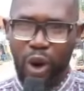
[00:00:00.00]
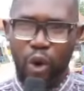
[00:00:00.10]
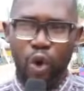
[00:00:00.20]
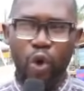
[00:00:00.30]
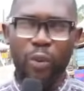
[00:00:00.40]

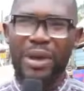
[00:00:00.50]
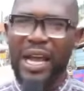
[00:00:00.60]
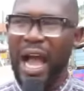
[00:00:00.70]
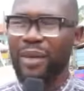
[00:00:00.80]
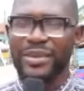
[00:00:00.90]
who
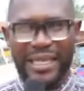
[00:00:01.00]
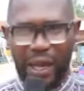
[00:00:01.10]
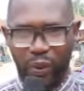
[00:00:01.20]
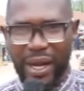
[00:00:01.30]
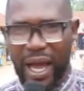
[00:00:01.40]
becomes
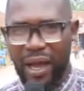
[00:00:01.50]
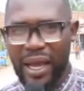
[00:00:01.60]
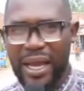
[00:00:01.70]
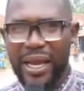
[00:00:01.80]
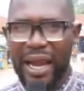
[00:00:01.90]
the winner.
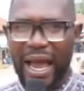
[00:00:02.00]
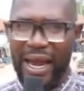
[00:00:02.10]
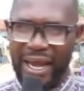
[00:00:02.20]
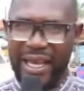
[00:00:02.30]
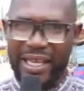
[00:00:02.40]
Na
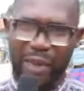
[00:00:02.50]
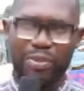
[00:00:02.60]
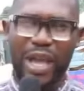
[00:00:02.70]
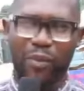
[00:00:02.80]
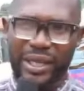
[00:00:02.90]
ene ye
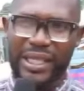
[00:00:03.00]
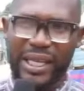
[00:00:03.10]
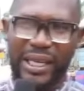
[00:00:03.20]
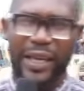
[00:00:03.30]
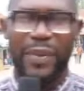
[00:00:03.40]
pia
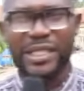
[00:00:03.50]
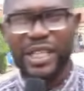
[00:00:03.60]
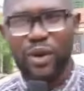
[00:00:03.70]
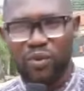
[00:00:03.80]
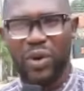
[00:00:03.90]
bonten ye pese
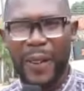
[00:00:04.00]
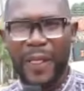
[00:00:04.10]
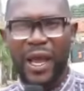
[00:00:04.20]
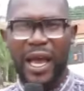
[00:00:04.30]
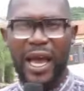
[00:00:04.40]
hu
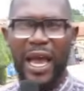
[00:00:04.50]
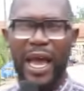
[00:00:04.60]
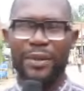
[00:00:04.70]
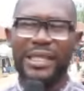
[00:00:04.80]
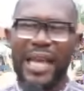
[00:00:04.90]

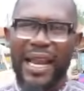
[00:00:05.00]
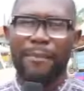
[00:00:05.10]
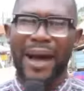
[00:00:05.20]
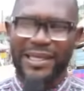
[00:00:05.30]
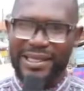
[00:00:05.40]
de na
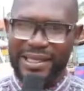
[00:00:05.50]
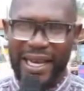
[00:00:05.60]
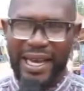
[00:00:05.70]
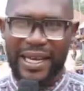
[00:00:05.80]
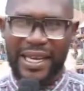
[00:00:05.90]
masters
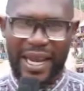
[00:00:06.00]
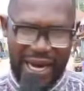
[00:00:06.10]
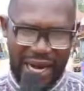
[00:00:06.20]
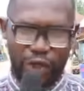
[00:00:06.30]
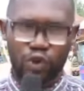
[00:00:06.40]
ne kan de na
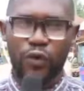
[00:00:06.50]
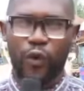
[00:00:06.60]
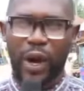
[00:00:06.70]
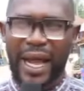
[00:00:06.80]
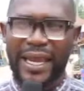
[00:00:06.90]
grassroots
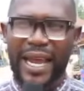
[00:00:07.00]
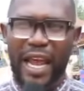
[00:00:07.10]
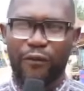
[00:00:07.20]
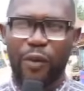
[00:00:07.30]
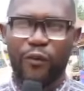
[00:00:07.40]
fo ne kan de
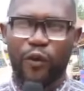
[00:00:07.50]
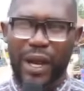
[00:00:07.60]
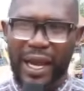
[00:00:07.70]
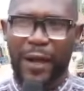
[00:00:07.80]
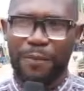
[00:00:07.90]
na fam fo
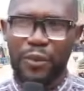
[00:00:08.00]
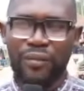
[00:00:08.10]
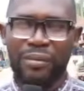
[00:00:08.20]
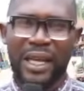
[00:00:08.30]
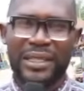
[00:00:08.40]
ne kan
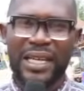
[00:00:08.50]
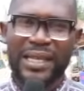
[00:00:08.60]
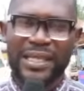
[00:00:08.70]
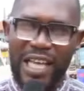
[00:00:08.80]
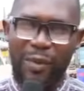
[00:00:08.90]
se
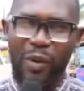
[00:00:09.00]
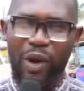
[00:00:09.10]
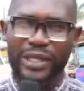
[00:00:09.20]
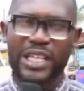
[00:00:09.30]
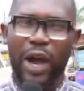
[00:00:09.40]
de si share mo
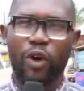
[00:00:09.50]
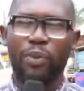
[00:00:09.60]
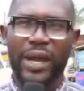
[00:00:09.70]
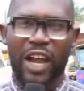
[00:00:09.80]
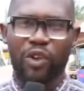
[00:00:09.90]
bon si
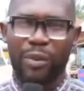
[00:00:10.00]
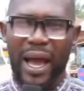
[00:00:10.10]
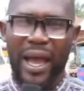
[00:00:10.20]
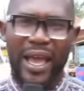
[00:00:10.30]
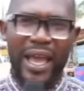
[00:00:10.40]
yankopon ya
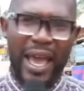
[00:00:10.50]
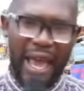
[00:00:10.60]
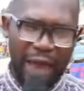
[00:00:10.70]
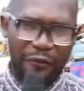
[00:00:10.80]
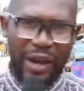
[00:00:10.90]
doma
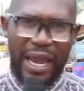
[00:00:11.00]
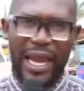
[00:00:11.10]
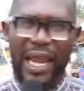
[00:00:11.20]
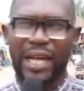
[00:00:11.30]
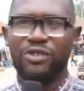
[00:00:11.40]
every
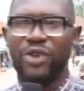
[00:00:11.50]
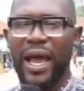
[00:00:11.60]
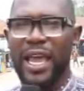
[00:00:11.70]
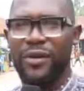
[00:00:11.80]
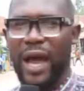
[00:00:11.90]
electoral
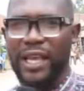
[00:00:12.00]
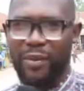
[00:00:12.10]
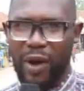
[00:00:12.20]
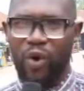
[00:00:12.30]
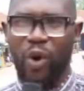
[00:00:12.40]
area
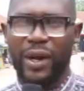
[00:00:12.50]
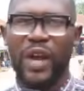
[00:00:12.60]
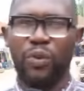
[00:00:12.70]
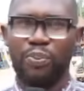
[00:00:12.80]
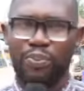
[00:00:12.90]
ye be call
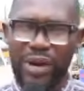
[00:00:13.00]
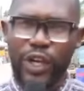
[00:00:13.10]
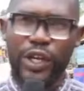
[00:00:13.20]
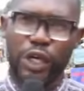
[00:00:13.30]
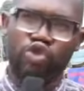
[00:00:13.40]
then we bring
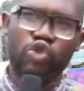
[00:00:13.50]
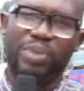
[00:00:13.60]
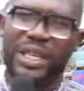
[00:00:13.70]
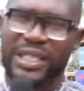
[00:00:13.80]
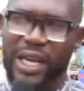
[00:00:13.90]
you the true
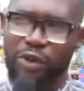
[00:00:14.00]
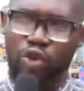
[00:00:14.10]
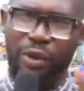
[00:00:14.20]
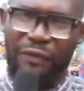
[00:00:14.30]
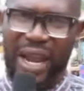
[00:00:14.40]
picture, the
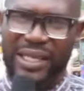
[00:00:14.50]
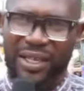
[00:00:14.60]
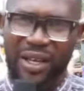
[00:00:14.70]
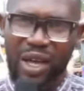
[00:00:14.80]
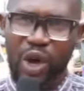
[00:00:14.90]
true
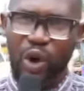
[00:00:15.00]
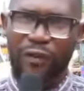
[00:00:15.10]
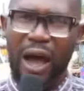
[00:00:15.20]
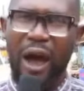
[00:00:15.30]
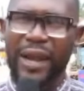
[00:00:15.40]
reflection
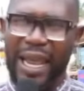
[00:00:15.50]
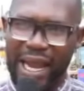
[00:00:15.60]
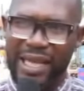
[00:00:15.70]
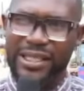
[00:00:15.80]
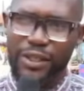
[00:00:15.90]
of how the
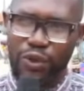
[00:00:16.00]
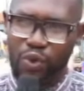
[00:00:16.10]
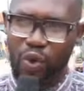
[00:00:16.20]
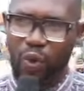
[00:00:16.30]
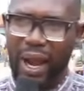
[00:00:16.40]
elections
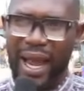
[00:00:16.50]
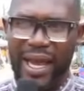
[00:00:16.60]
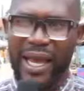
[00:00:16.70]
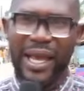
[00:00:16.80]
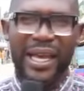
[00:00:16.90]
will go.
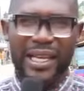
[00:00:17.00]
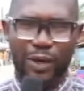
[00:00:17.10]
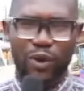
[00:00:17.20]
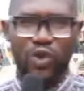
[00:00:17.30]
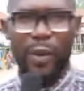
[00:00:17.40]
And
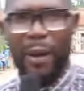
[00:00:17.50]
ya to me